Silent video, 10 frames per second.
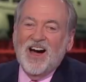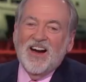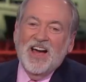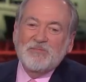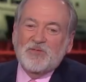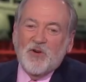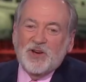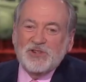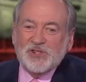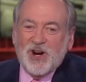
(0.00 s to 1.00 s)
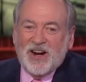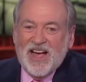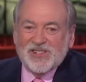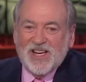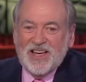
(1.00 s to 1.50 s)
All right, before you start
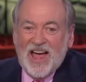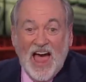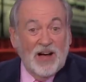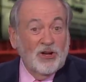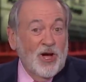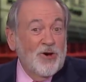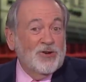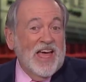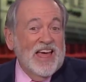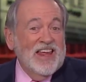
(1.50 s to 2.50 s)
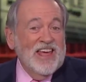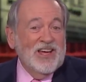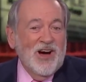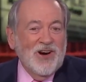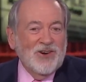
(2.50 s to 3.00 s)
asking, how low can he
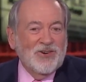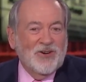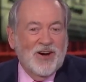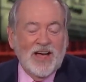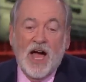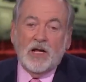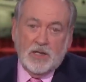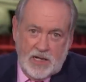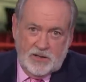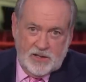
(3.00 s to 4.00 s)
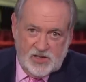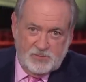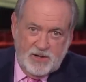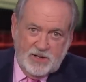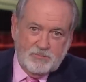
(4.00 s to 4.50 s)
go? I'll end
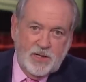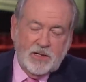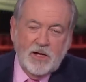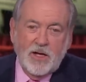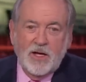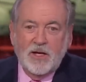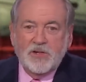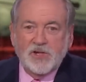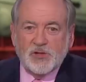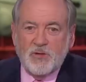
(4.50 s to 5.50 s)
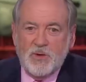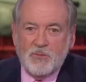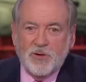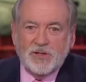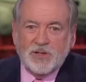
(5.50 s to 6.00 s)
this bit, but just
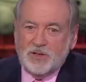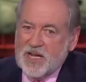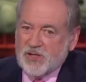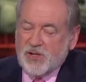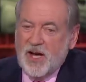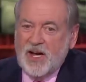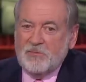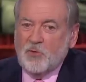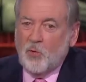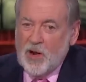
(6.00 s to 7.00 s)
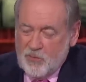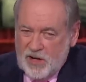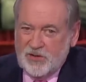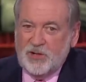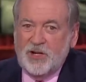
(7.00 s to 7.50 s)
remember, until next time, we
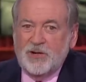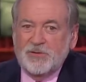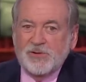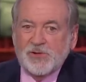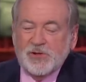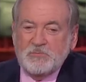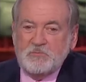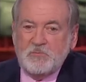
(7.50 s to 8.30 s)
read the news.